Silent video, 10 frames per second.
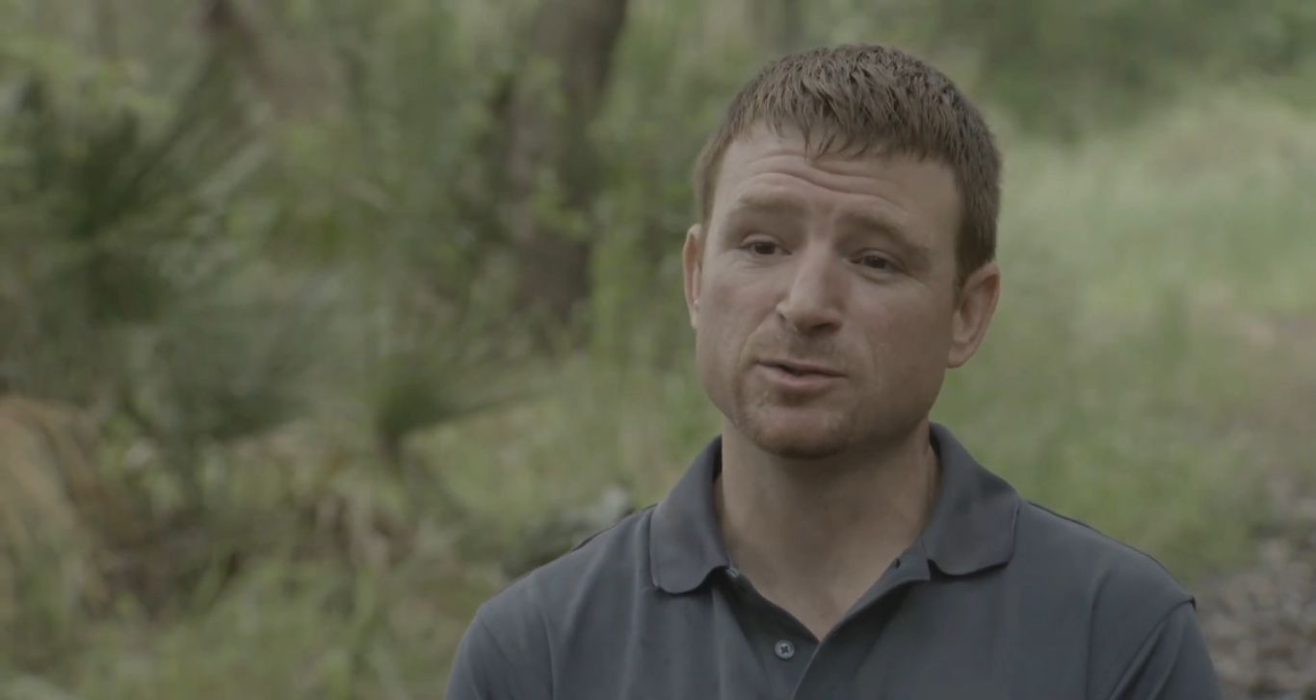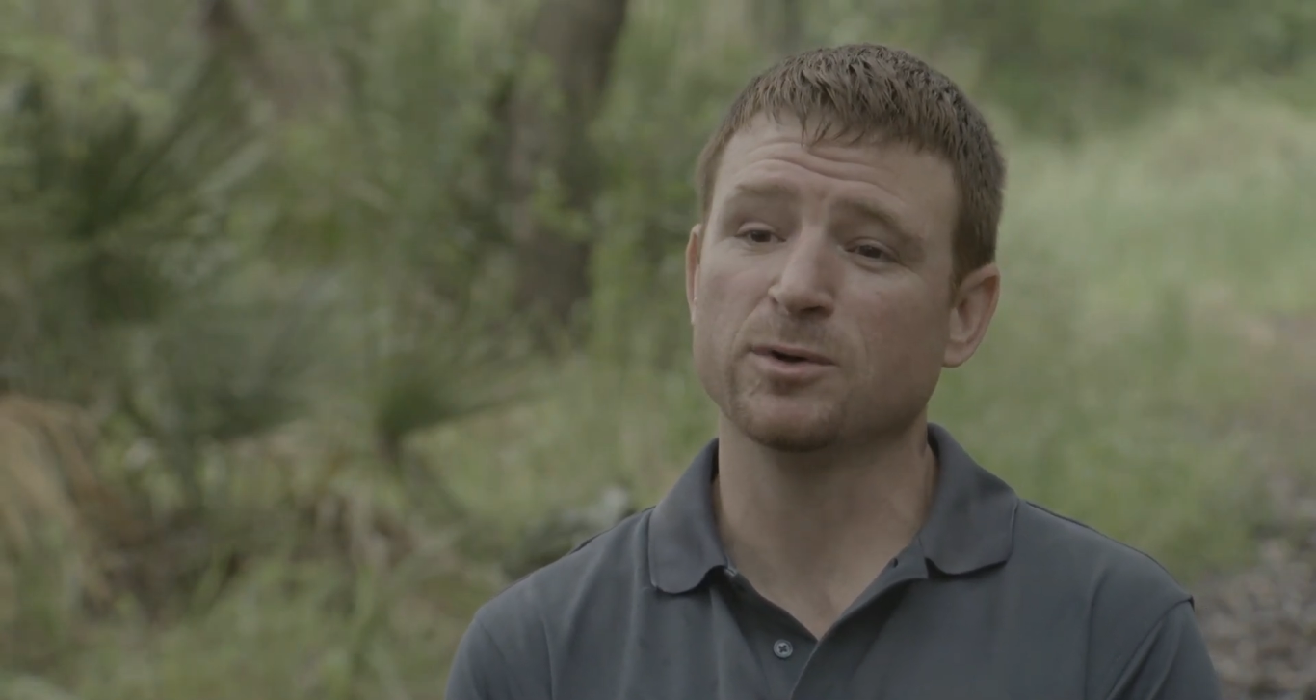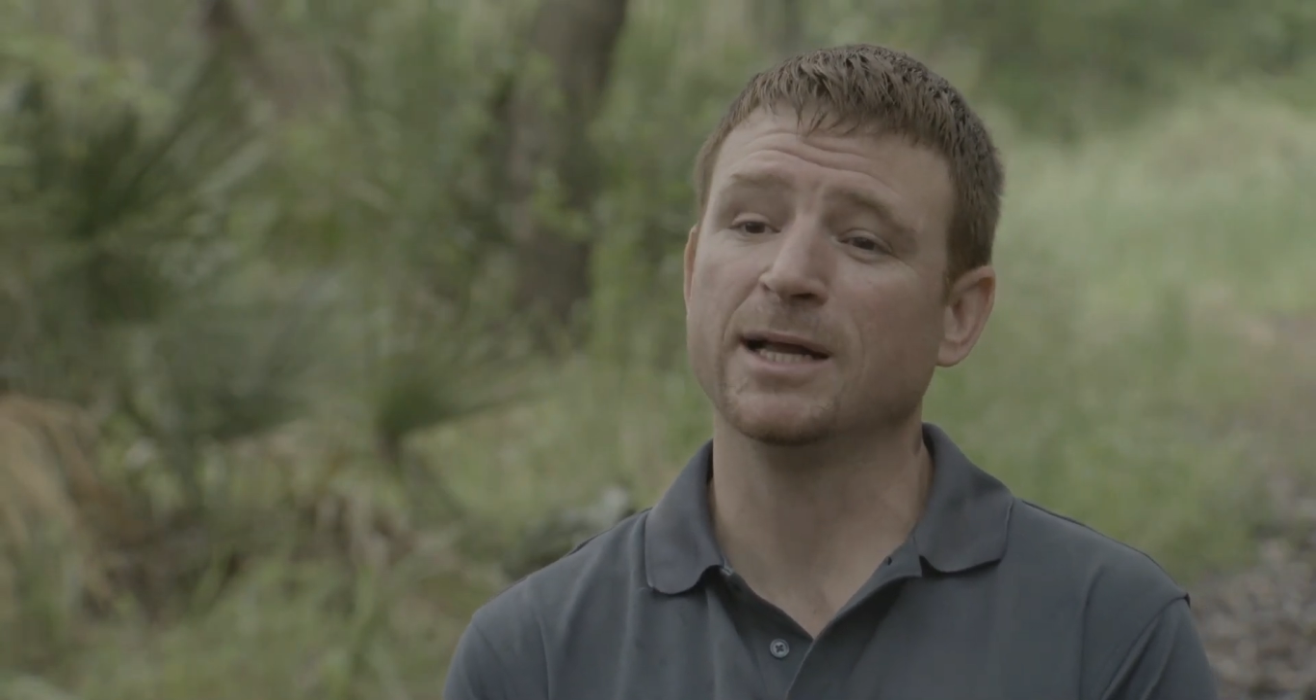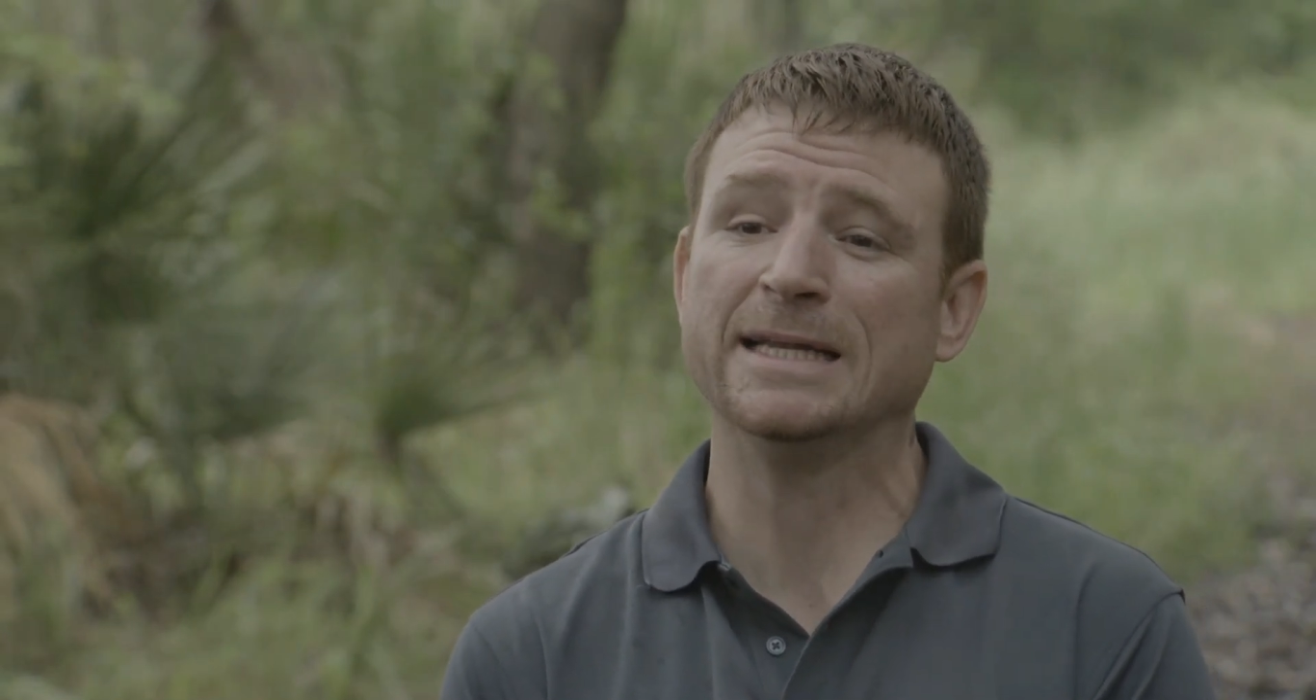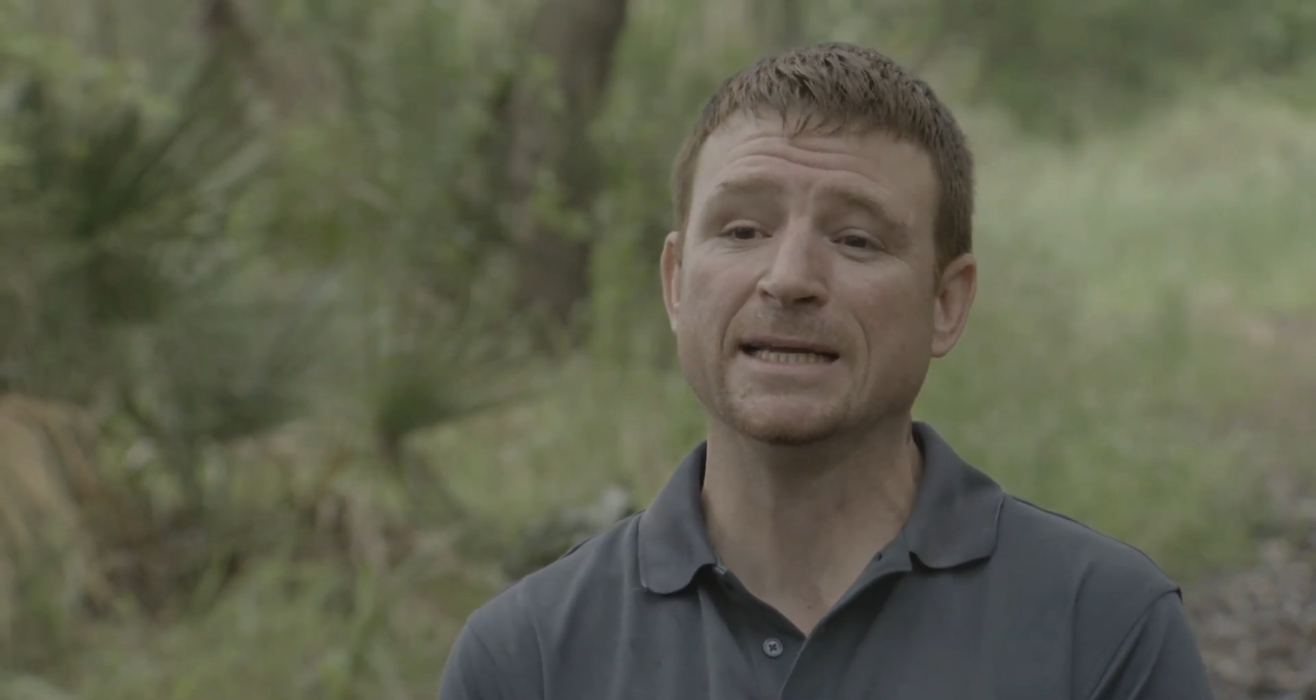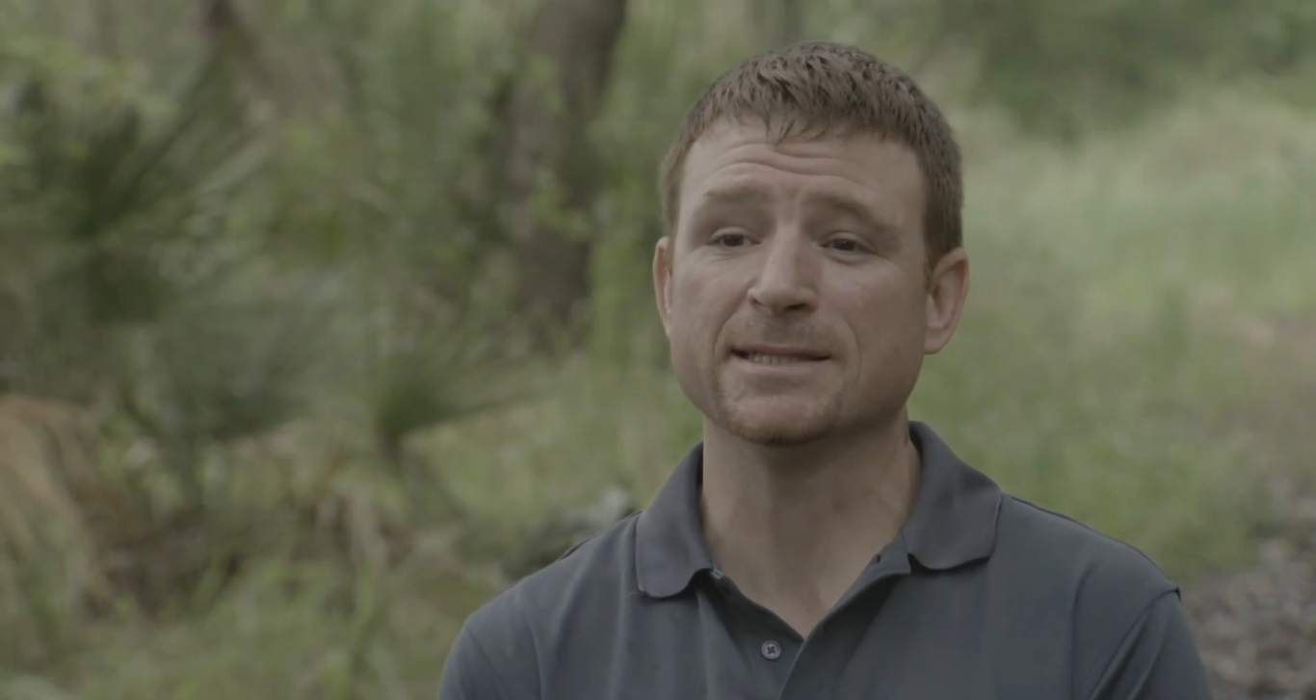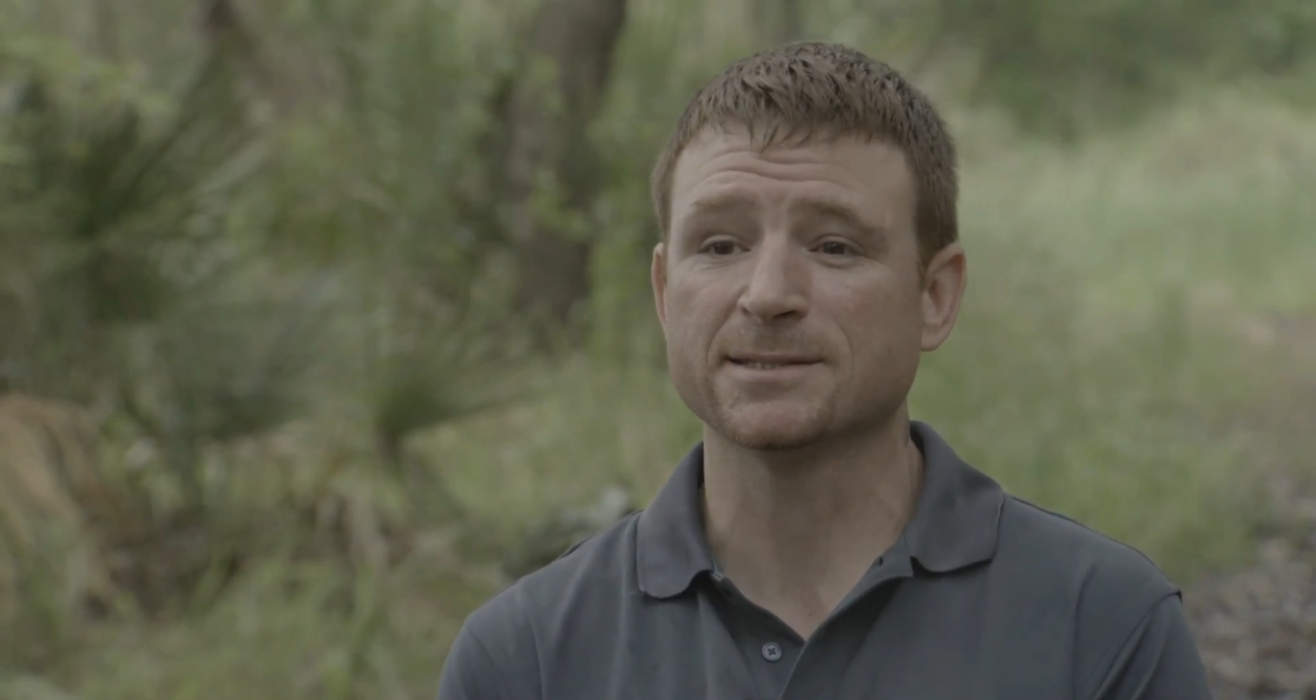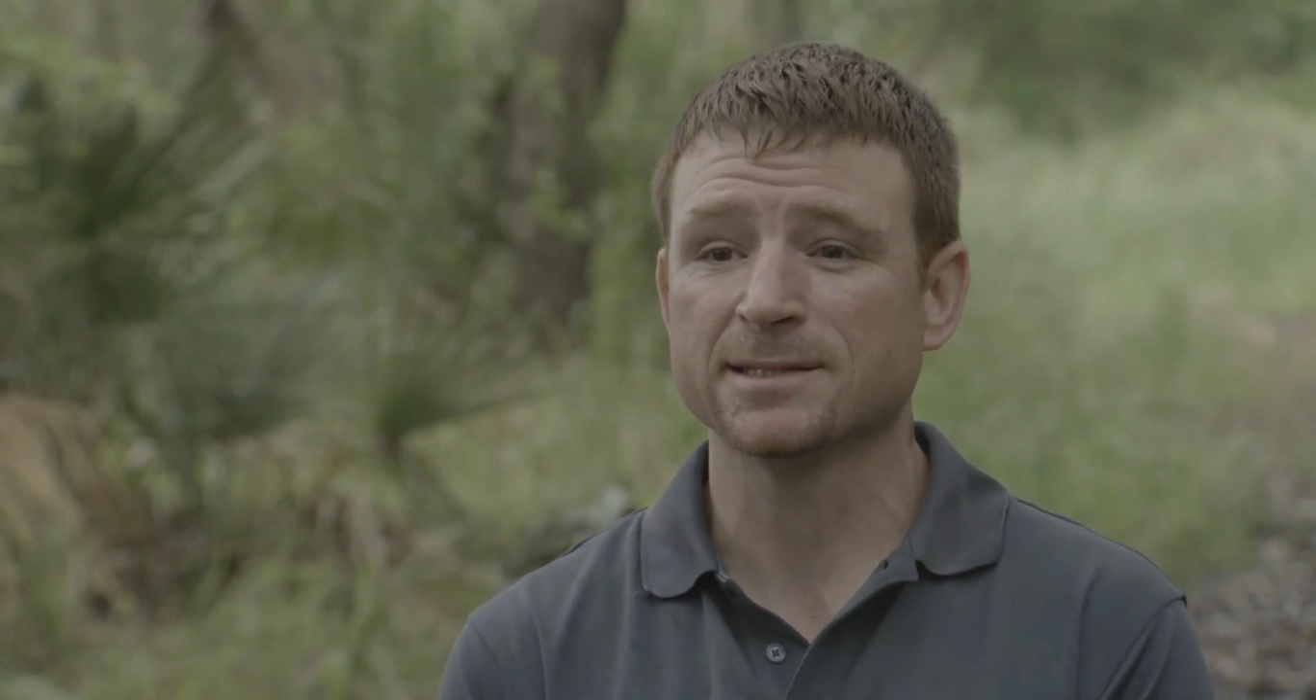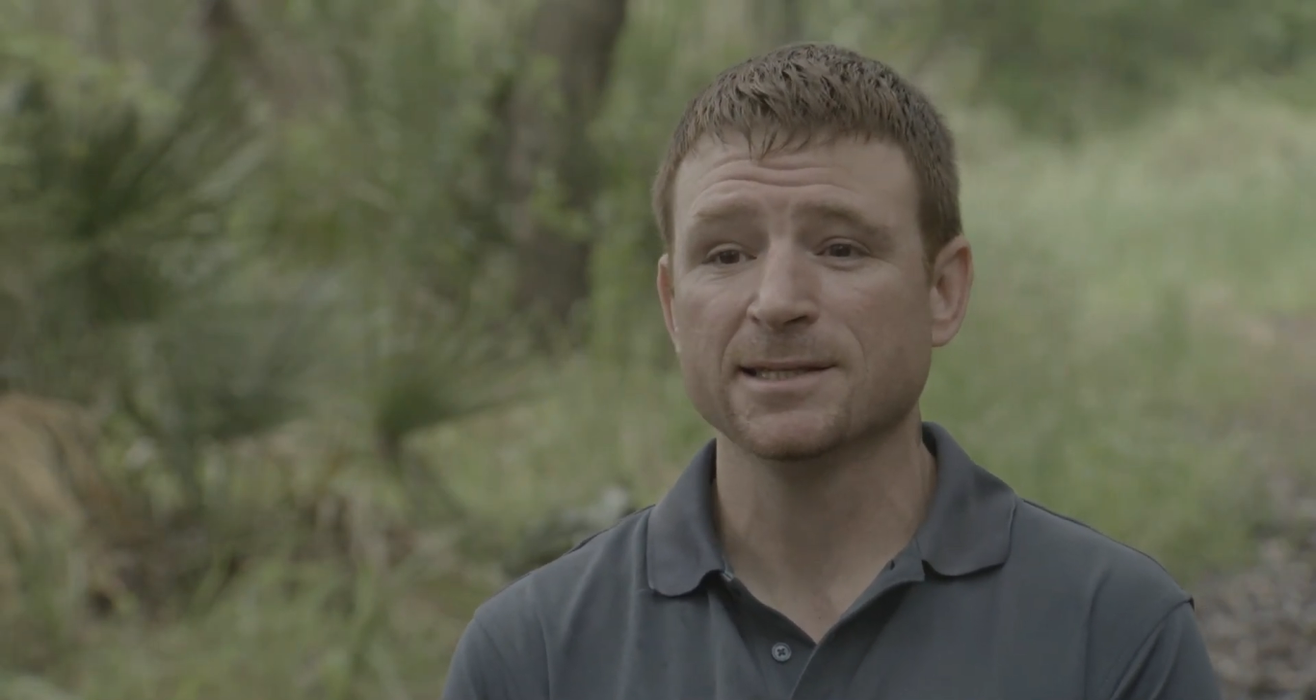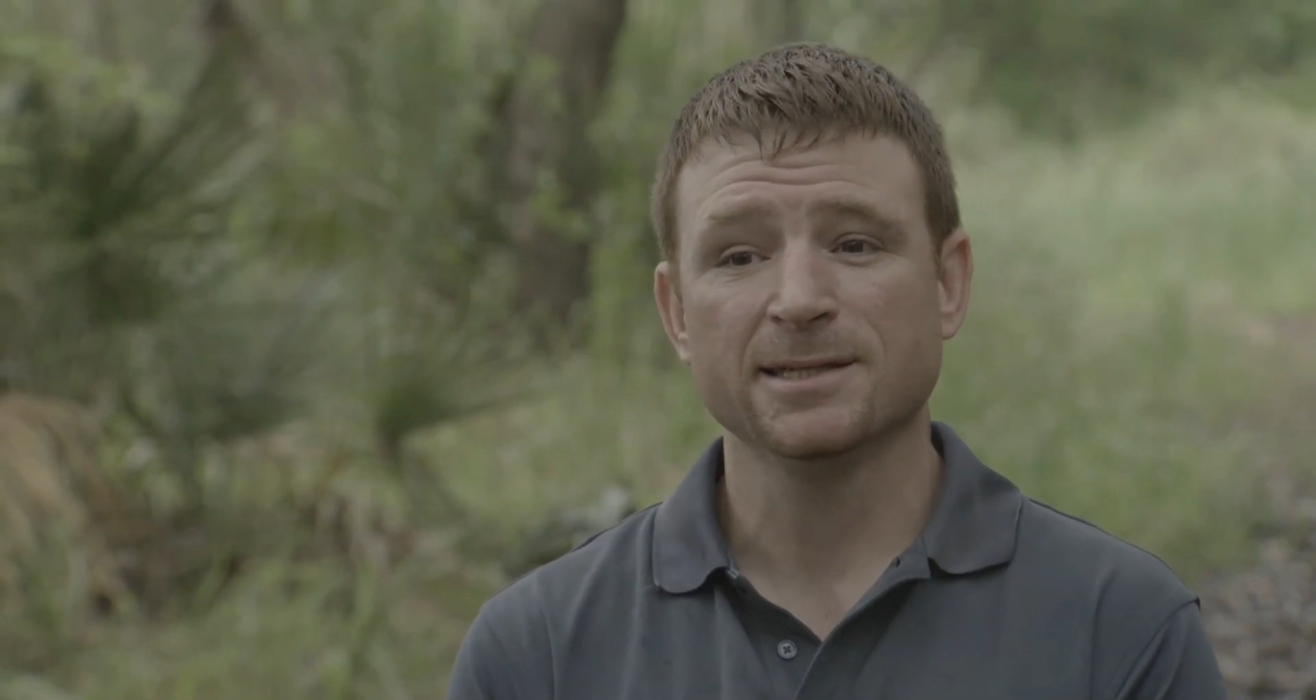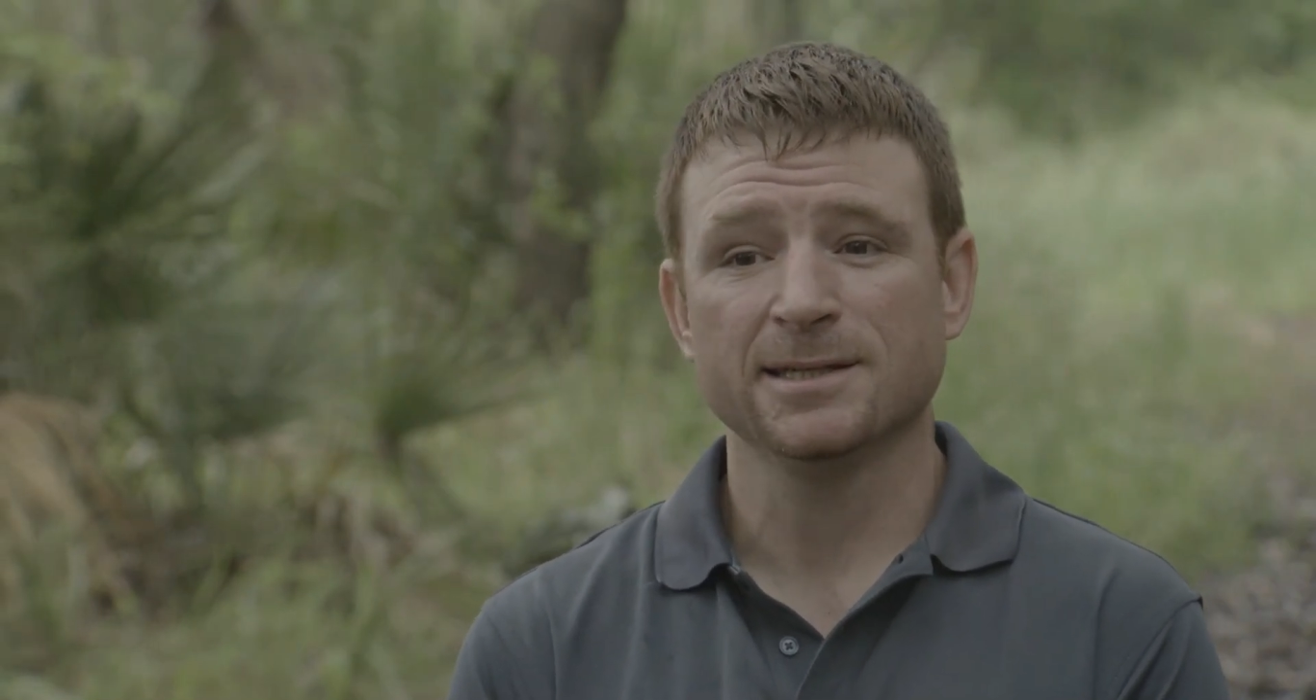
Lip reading: new ideas.